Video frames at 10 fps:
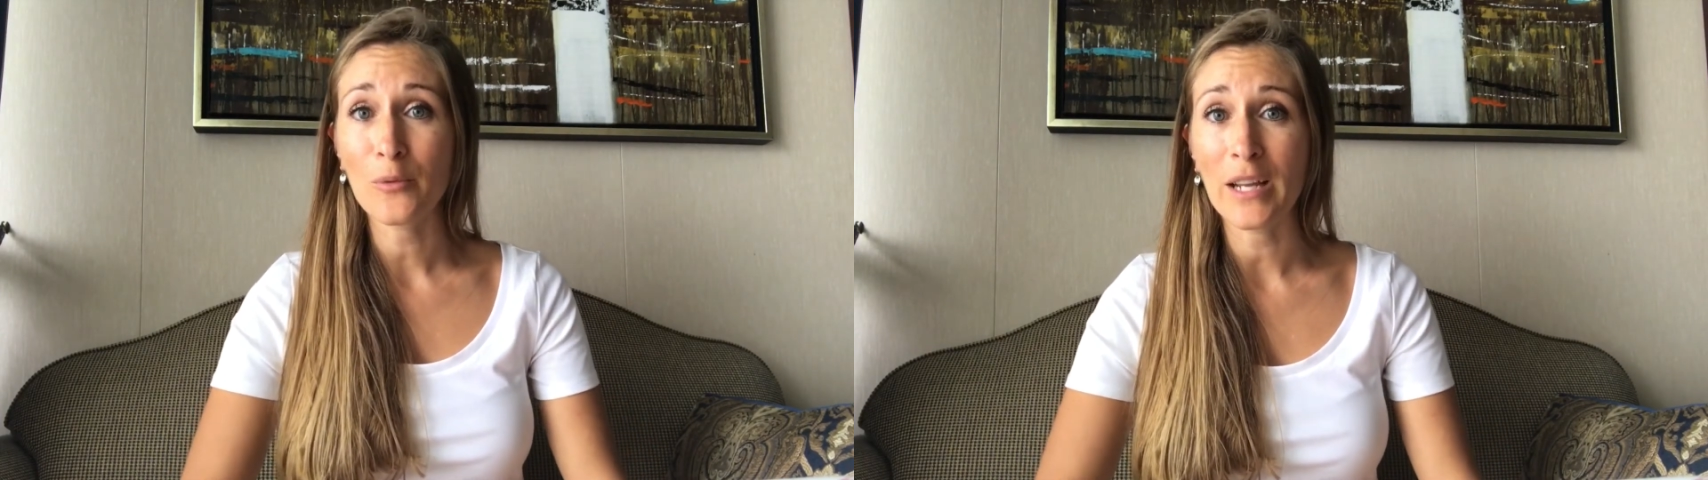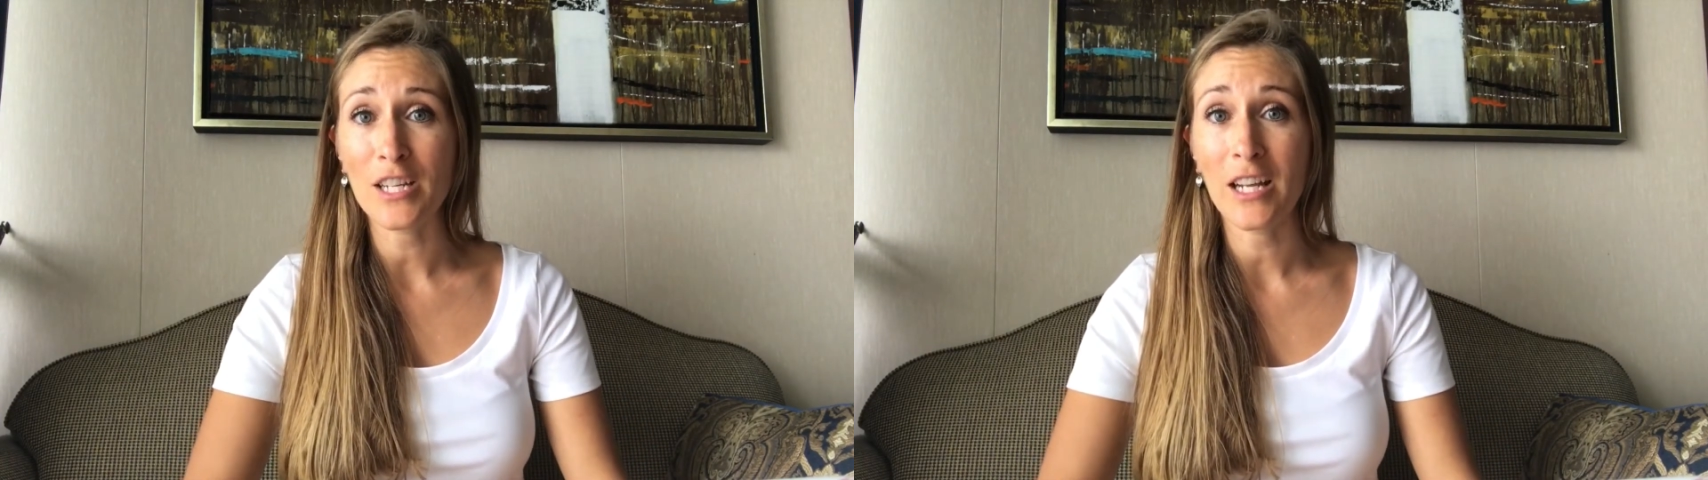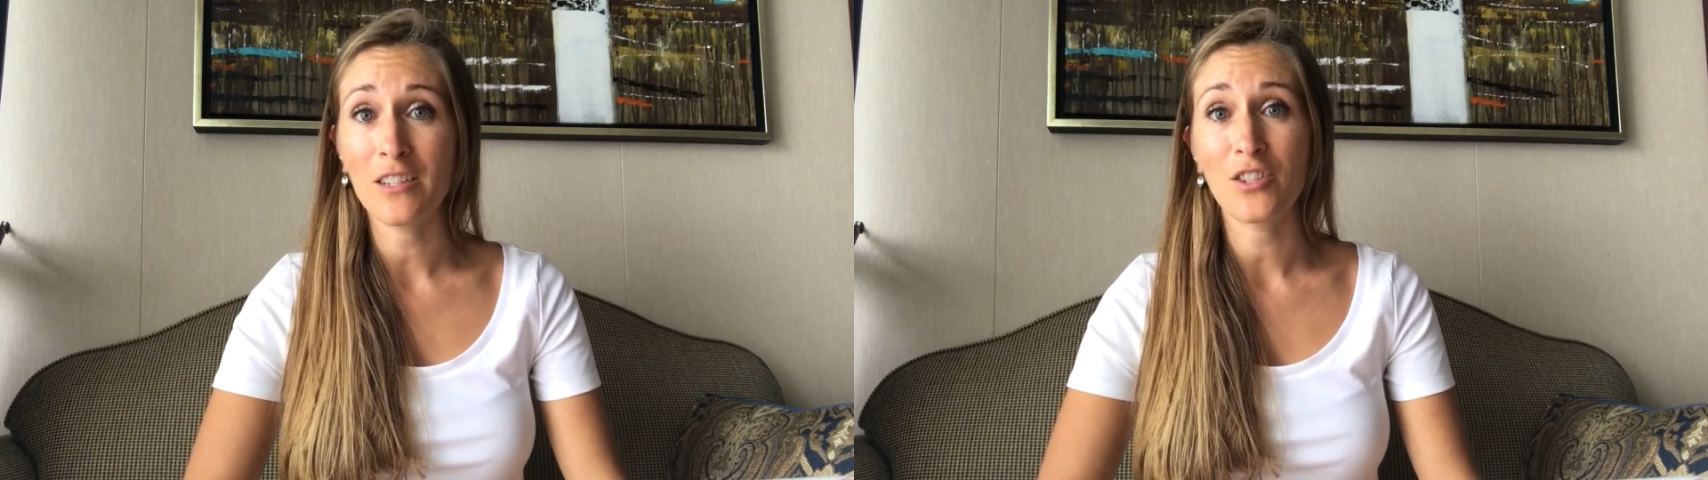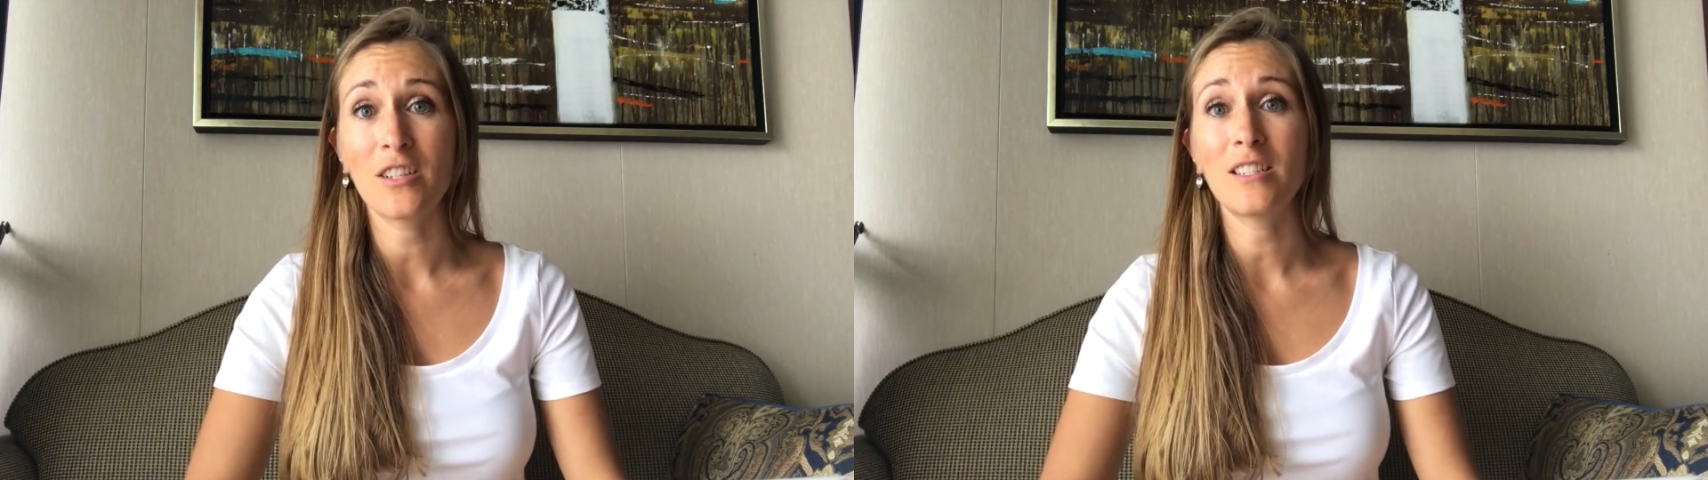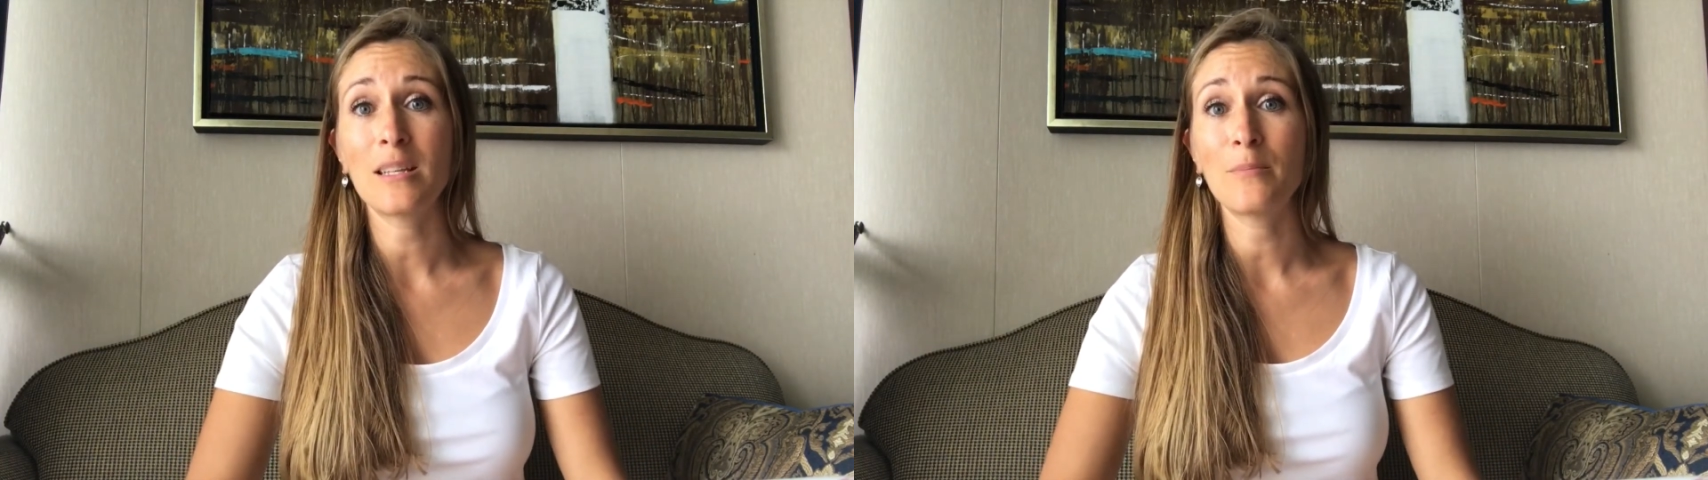
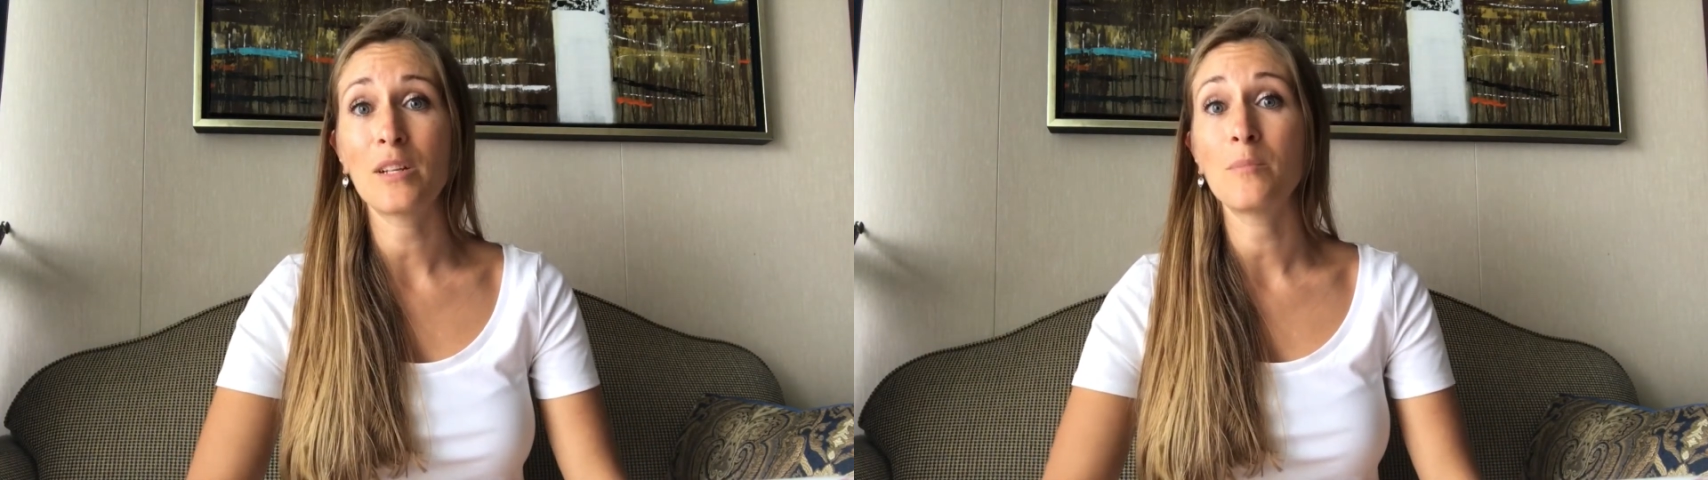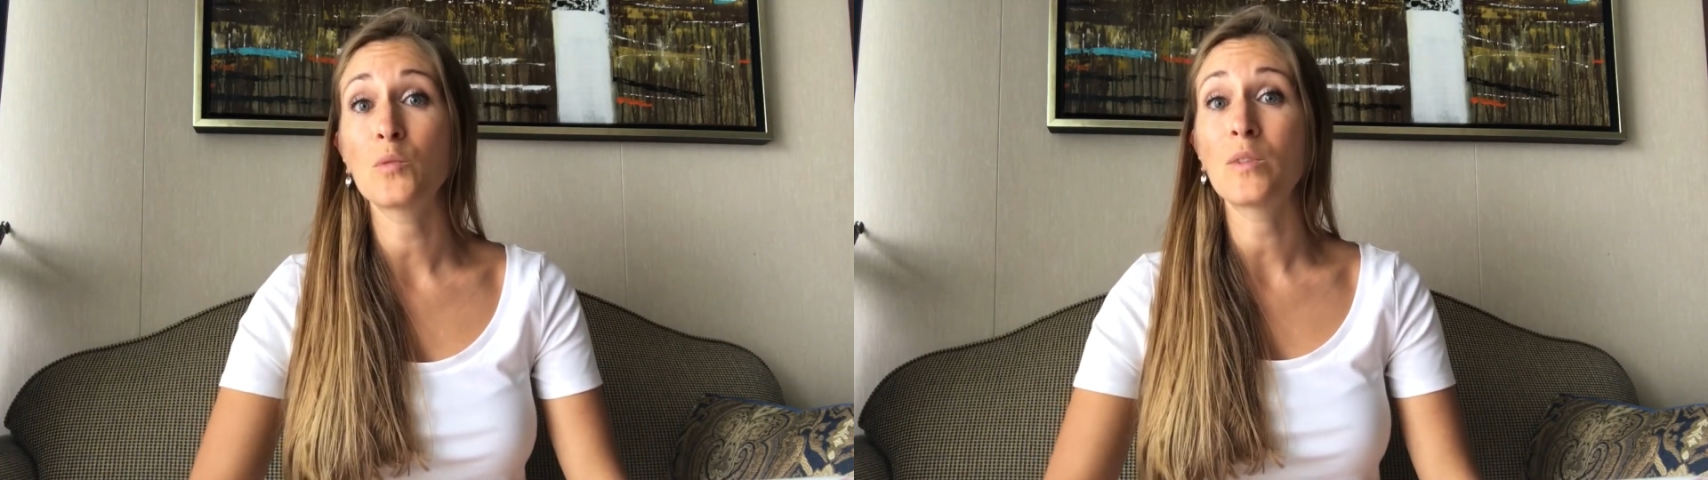radiation symptoms